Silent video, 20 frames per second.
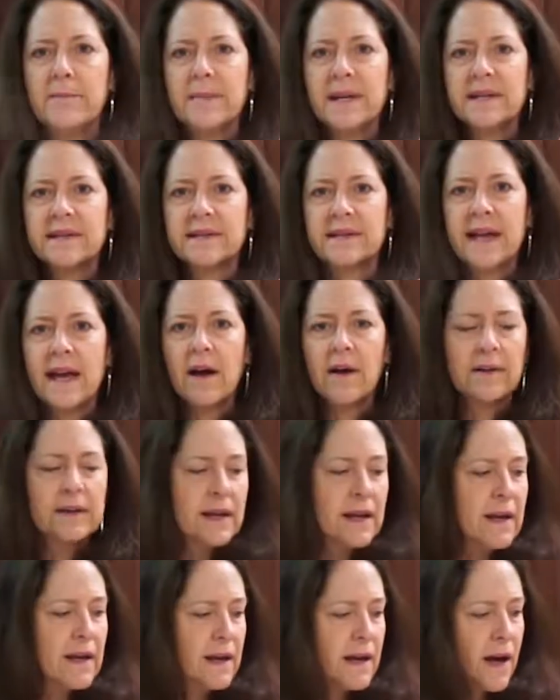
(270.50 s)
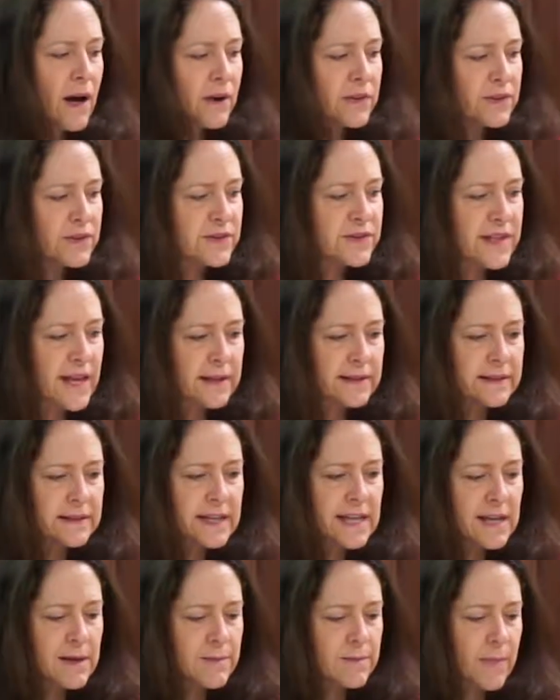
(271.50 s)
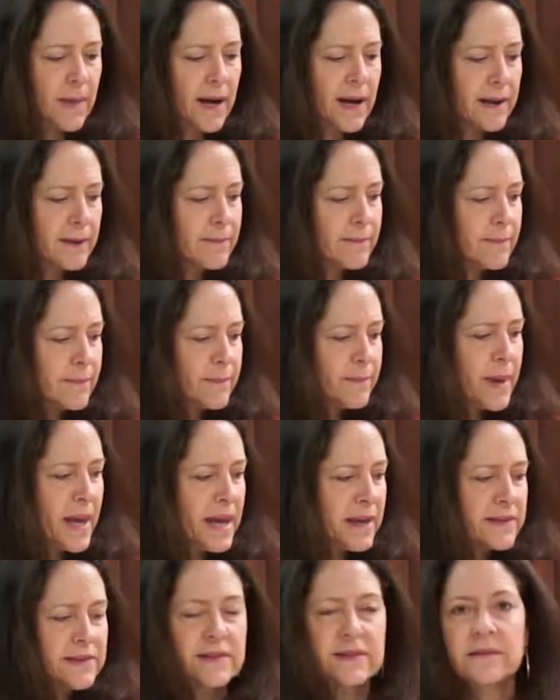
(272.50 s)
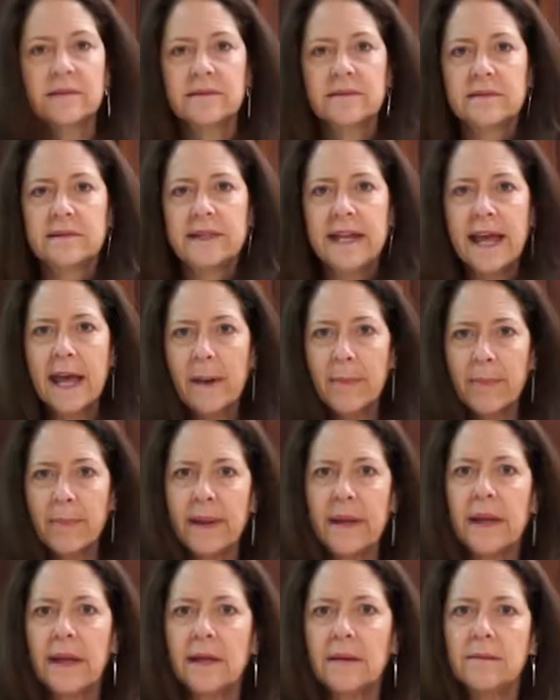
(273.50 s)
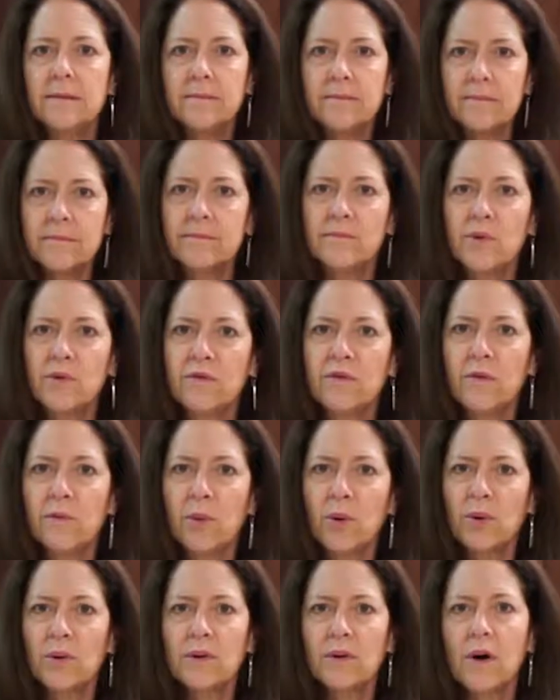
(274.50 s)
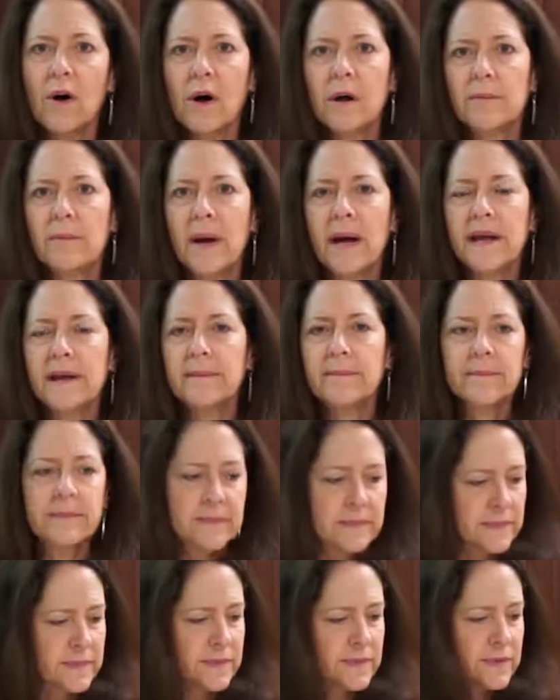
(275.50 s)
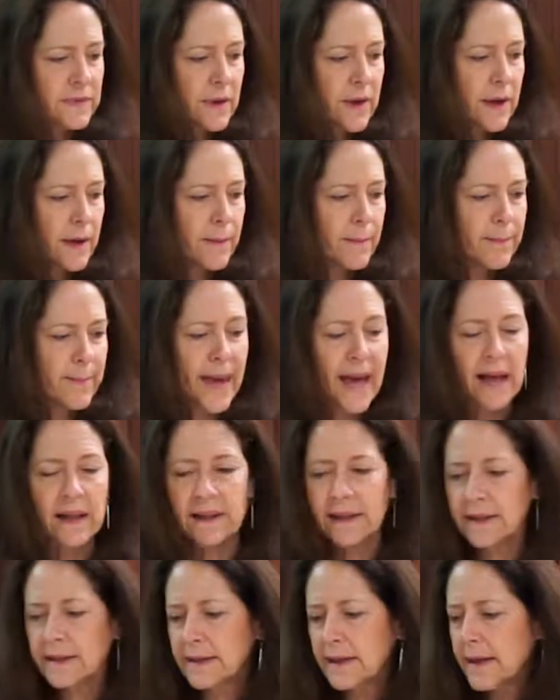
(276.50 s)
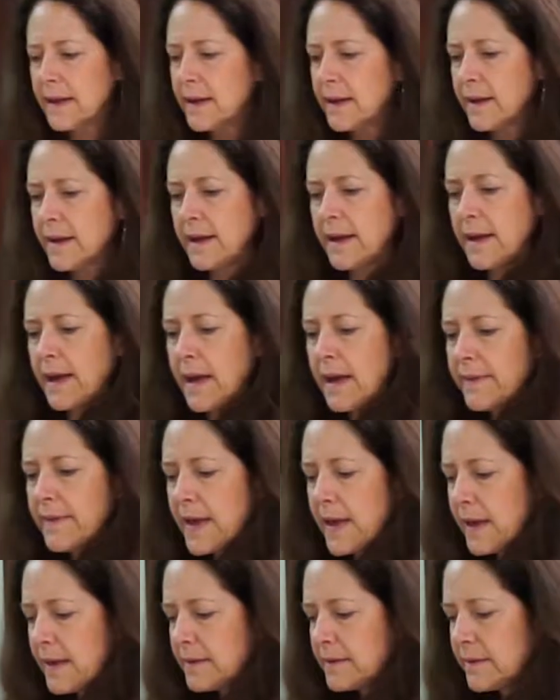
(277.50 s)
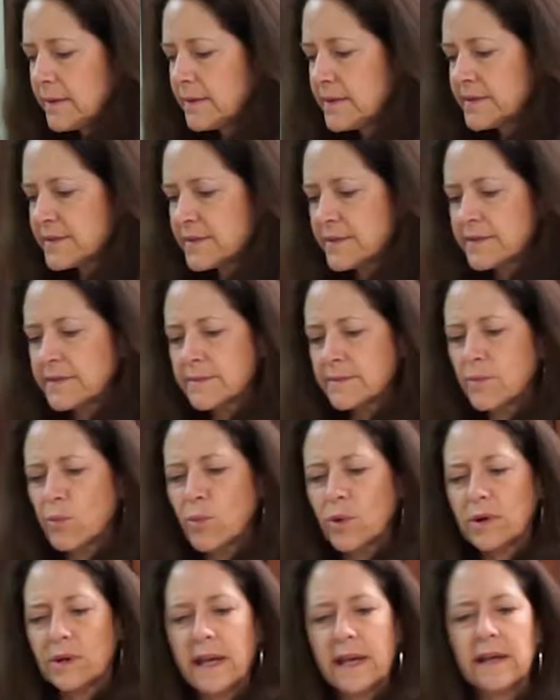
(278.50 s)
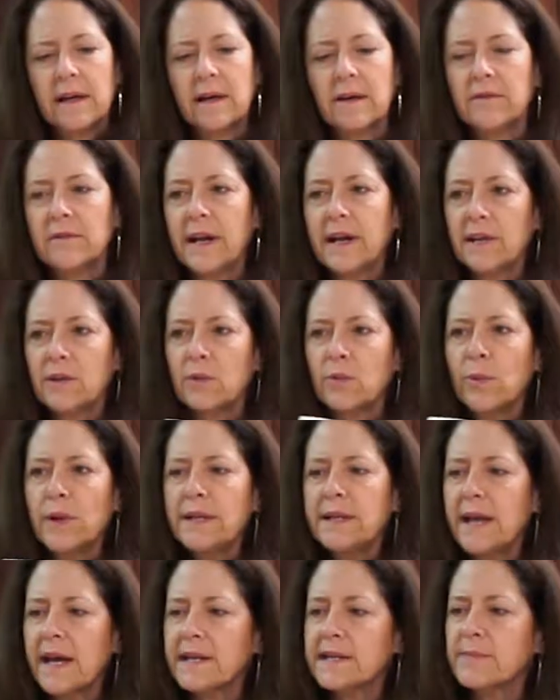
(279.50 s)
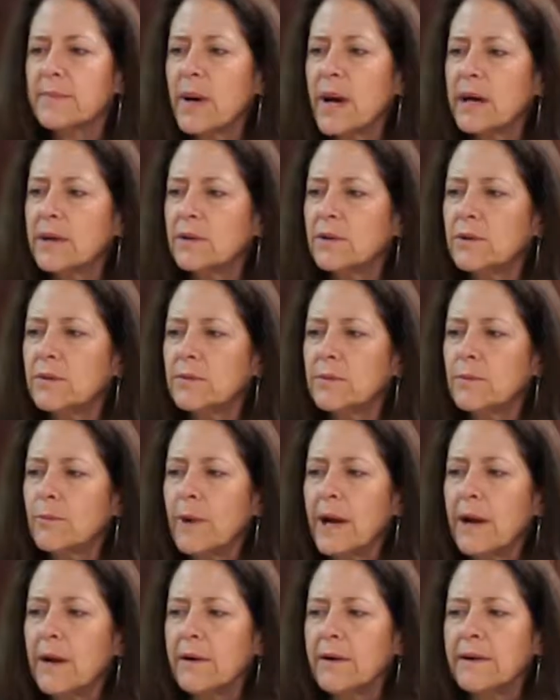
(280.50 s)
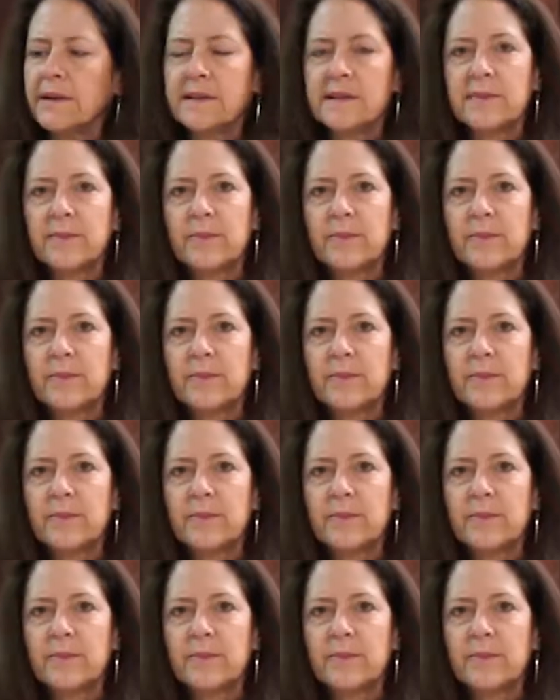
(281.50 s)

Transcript: mist out. I'll use that to keep my paints damp and movable on my palette. And then this is more like a regular Windex bottle where it